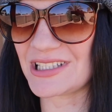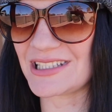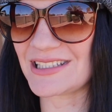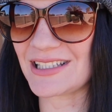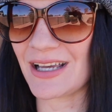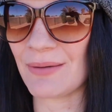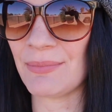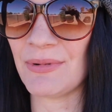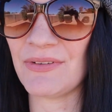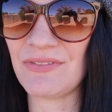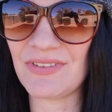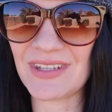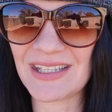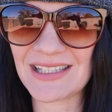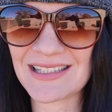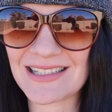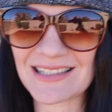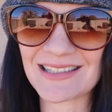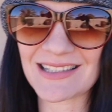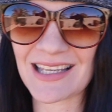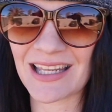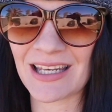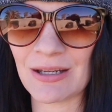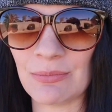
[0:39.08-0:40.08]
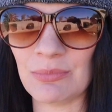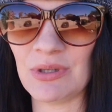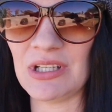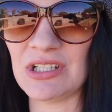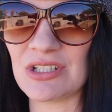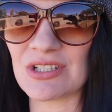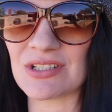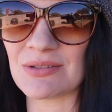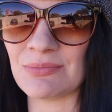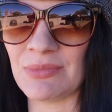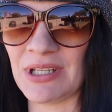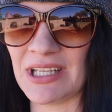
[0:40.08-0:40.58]
Some of this is going to be
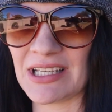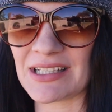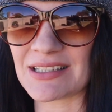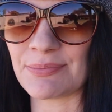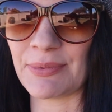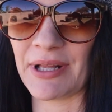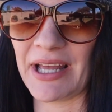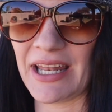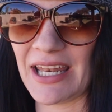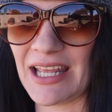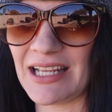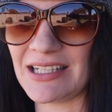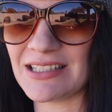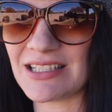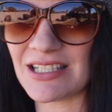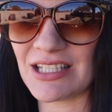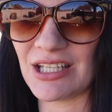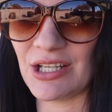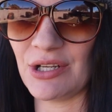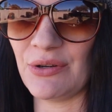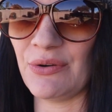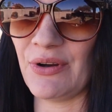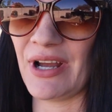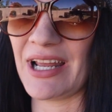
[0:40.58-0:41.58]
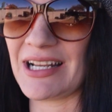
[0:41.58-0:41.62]
just me explaining to you,